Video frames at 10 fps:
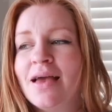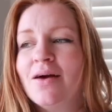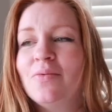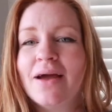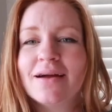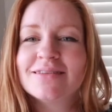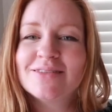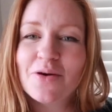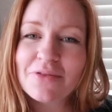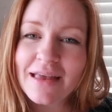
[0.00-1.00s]
We are
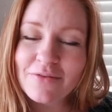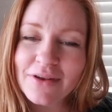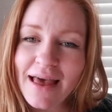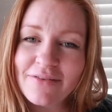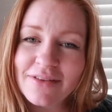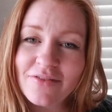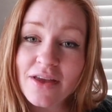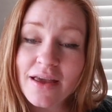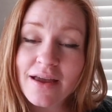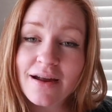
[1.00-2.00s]
so thankful to have
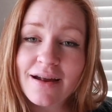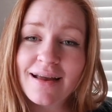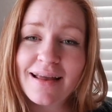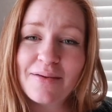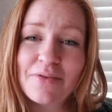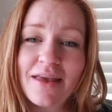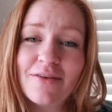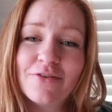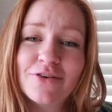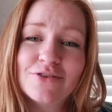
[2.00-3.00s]
Olivia here, and I'm
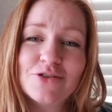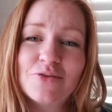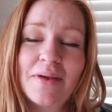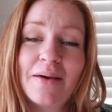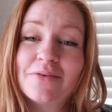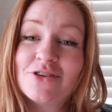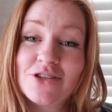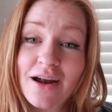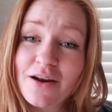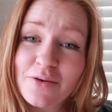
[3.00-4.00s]
thankful to be able to
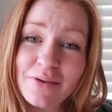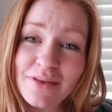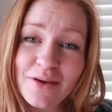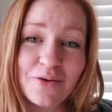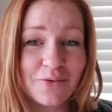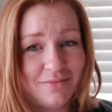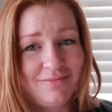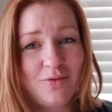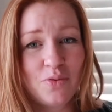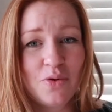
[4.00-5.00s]
share her with you
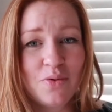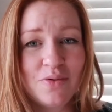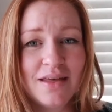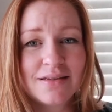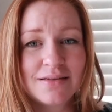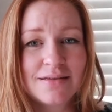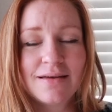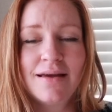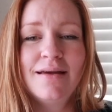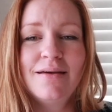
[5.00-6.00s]
through this
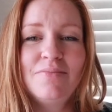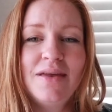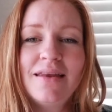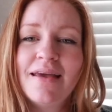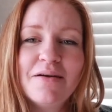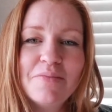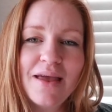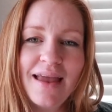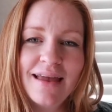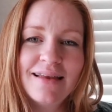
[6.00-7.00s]
medium,
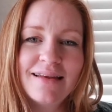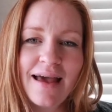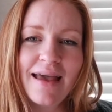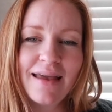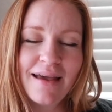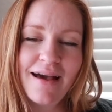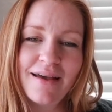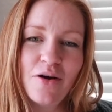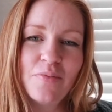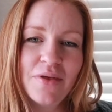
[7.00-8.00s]
and I
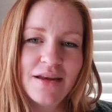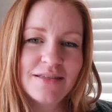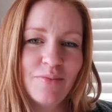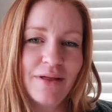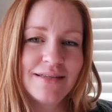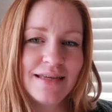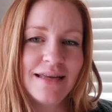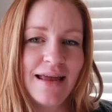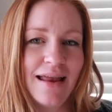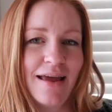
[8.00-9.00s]
hope that it's a
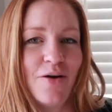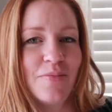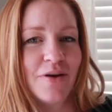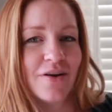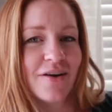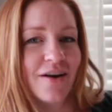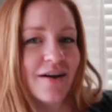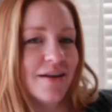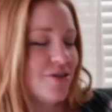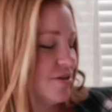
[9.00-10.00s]
blessing, and I hope you're
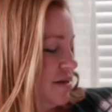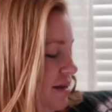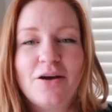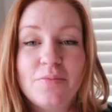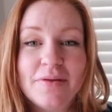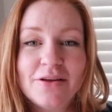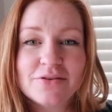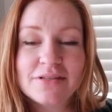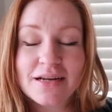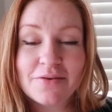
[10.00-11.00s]
encouraged, and I hope that you'll
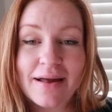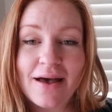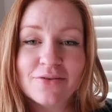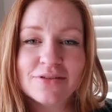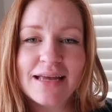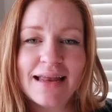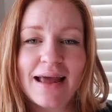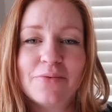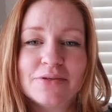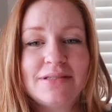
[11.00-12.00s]
stick around, and
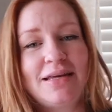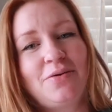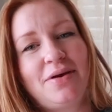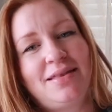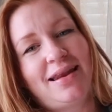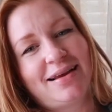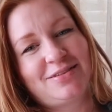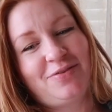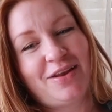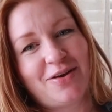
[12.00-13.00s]
I will see you in the next
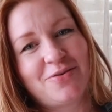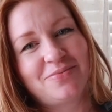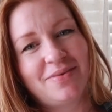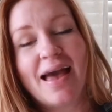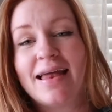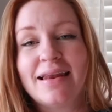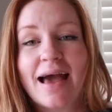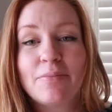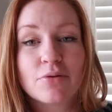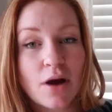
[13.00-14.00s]
video, and
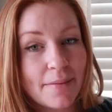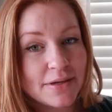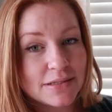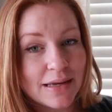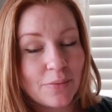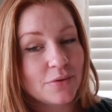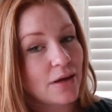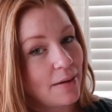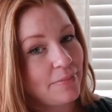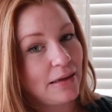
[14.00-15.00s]
I promise it will
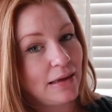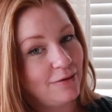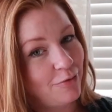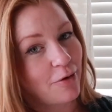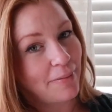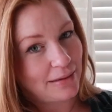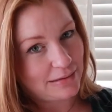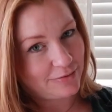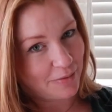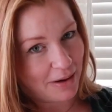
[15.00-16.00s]
not be in 4
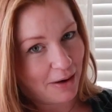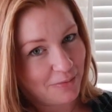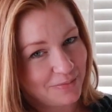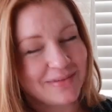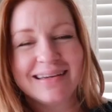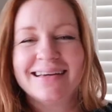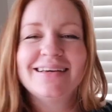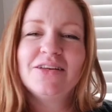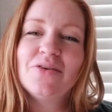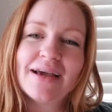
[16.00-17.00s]
months from
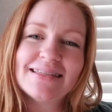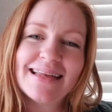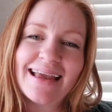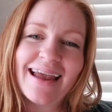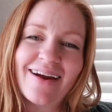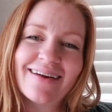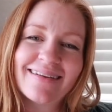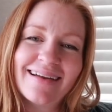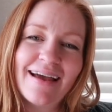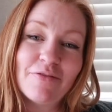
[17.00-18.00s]
now. You guys take care
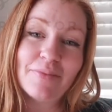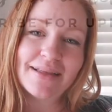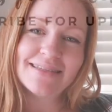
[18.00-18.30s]
and have a blessed